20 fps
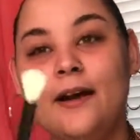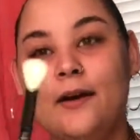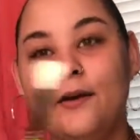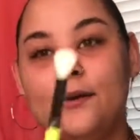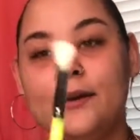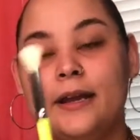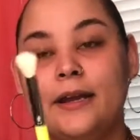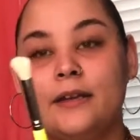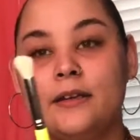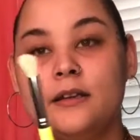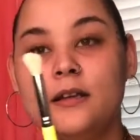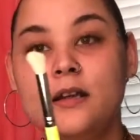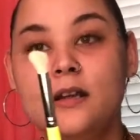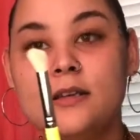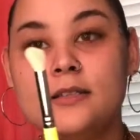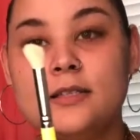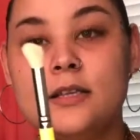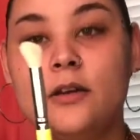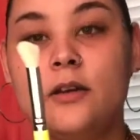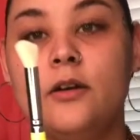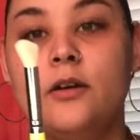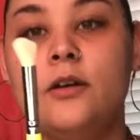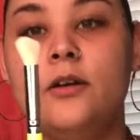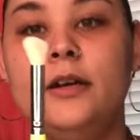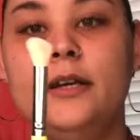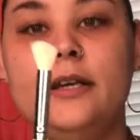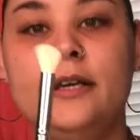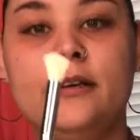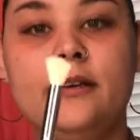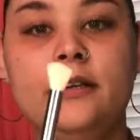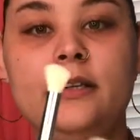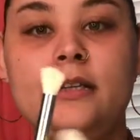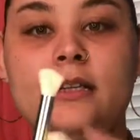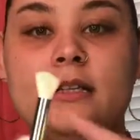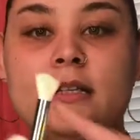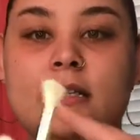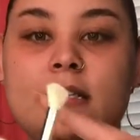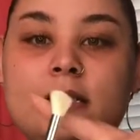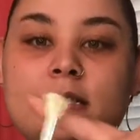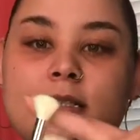Okay, so here it
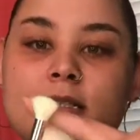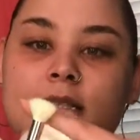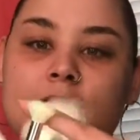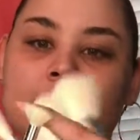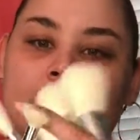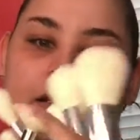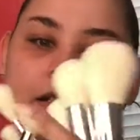is.